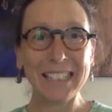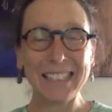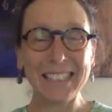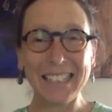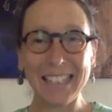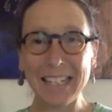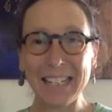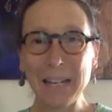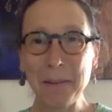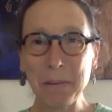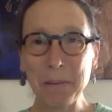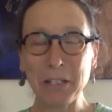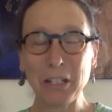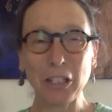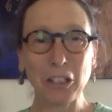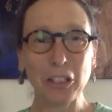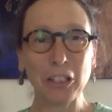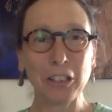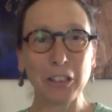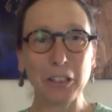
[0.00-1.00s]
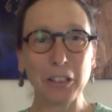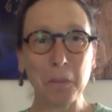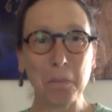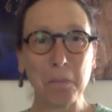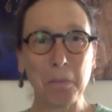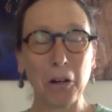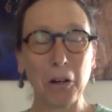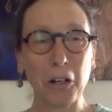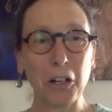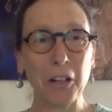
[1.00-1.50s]
any particular
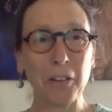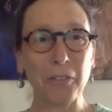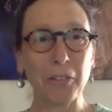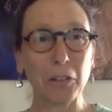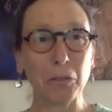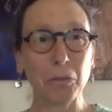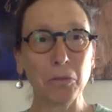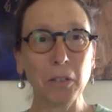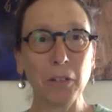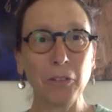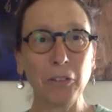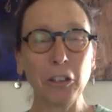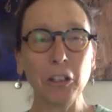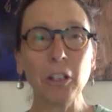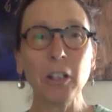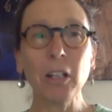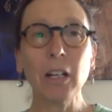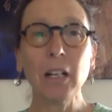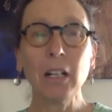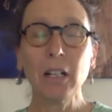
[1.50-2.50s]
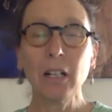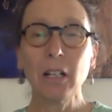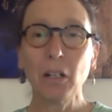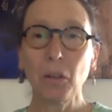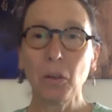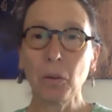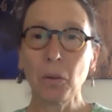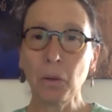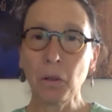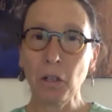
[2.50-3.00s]
part of a river
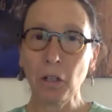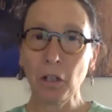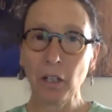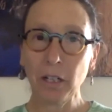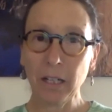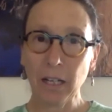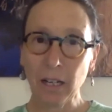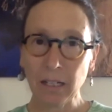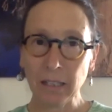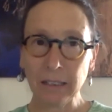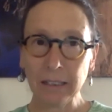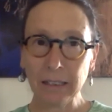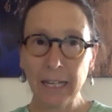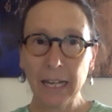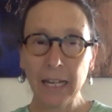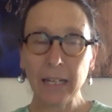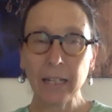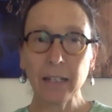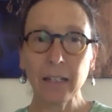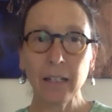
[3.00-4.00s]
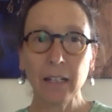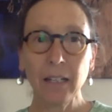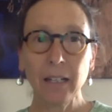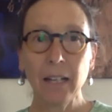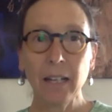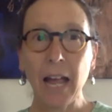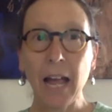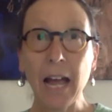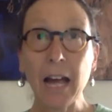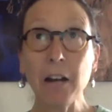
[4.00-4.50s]
or a lake,
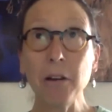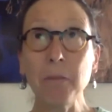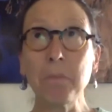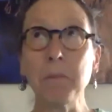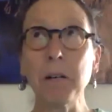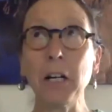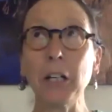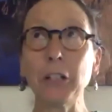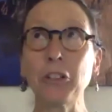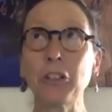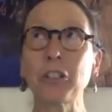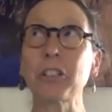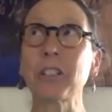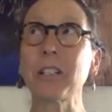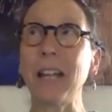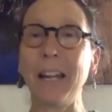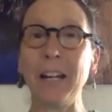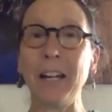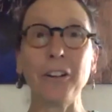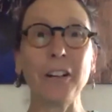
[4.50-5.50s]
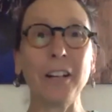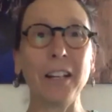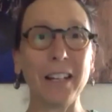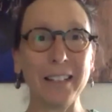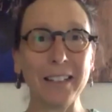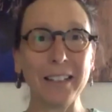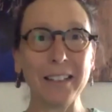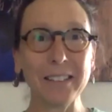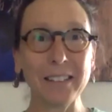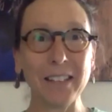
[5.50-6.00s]
how much area
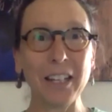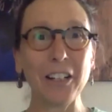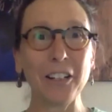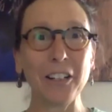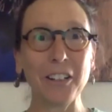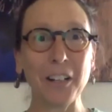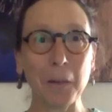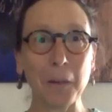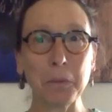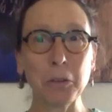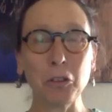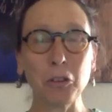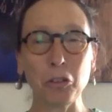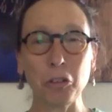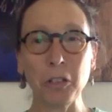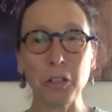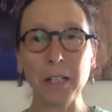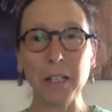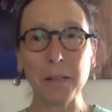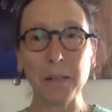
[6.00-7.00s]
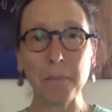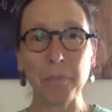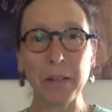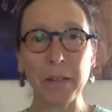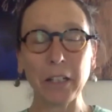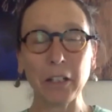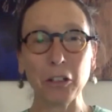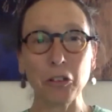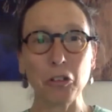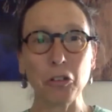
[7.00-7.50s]
is there upstream
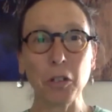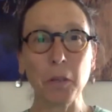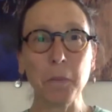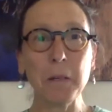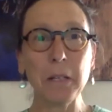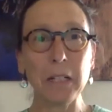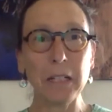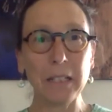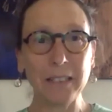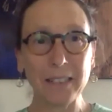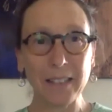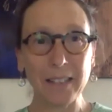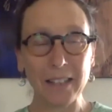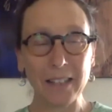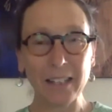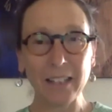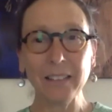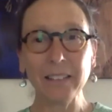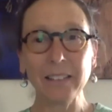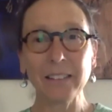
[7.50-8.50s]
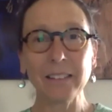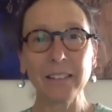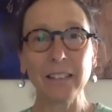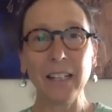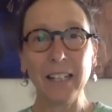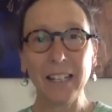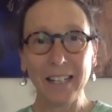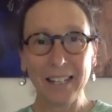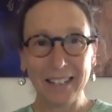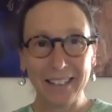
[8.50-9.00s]
that contributed to this?
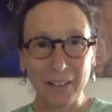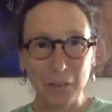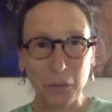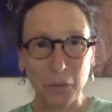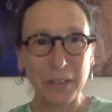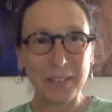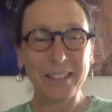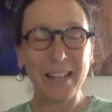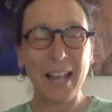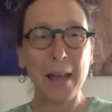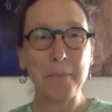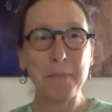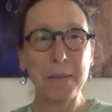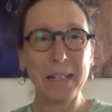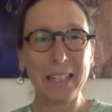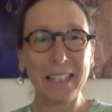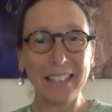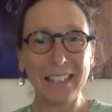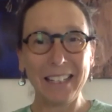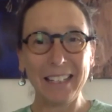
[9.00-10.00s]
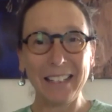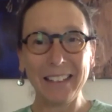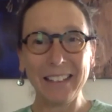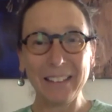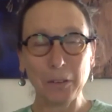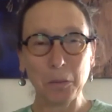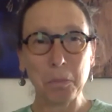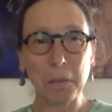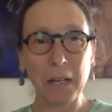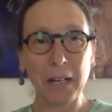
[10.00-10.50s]
What's happening in
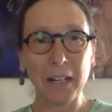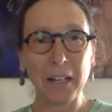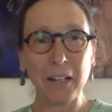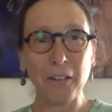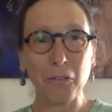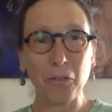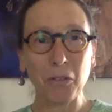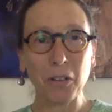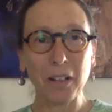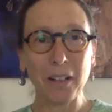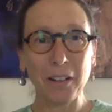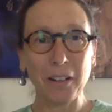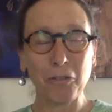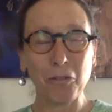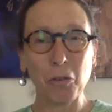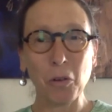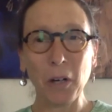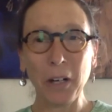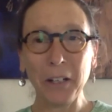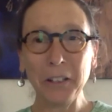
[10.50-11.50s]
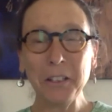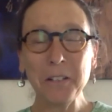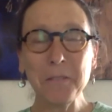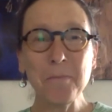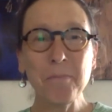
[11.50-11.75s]
this body of water,